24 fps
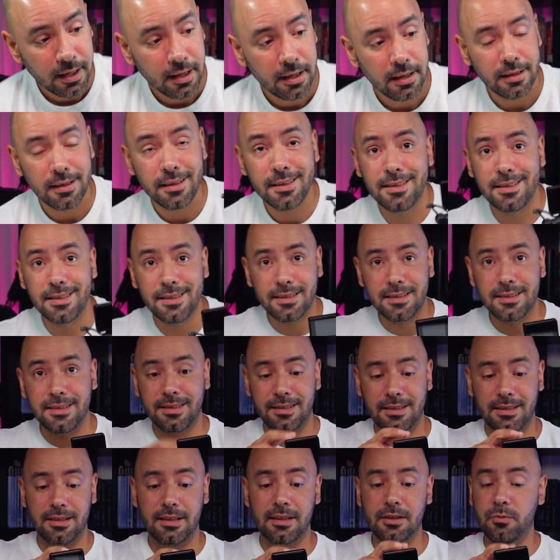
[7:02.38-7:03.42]
This
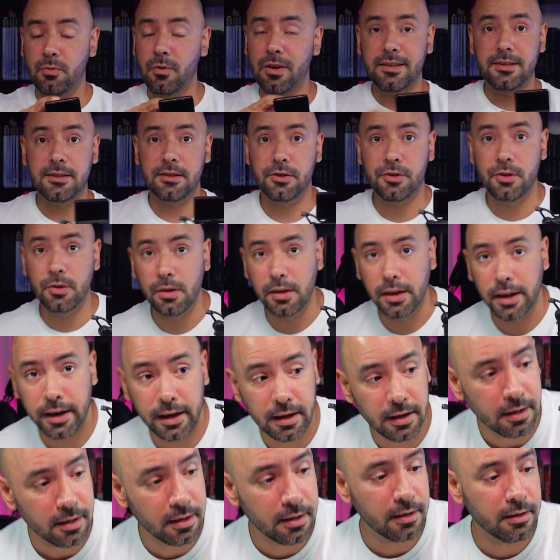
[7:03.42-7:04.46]
was too late.
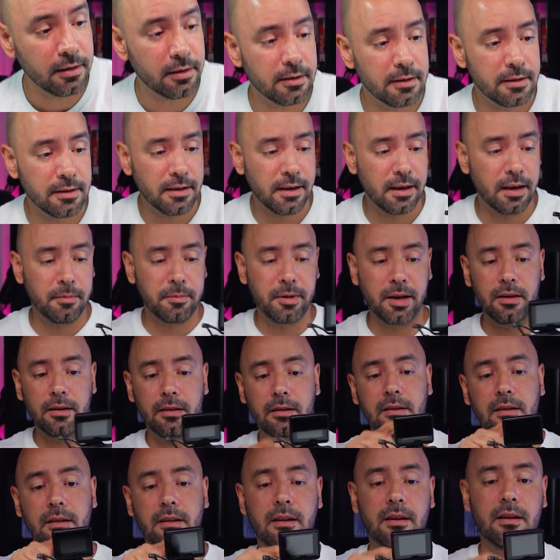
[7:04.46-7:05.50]
This came out
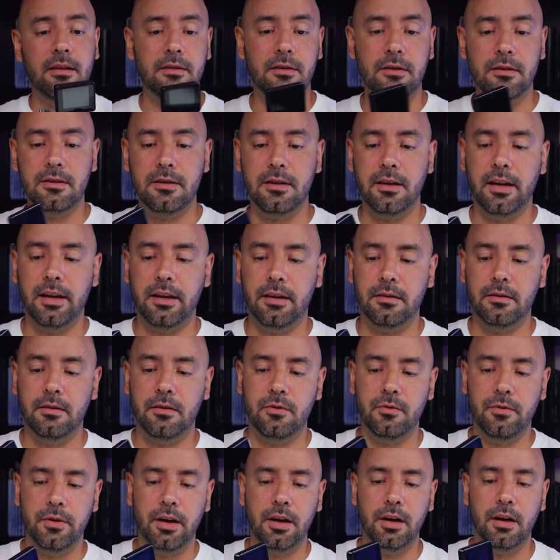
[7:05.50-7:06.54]
just like
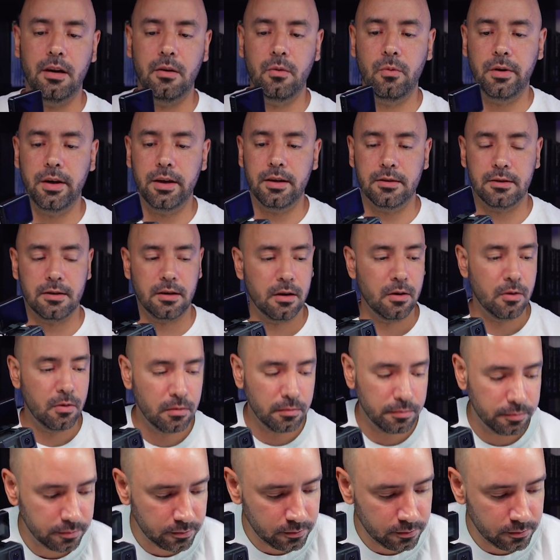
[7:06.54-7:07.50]
3 weeks ago.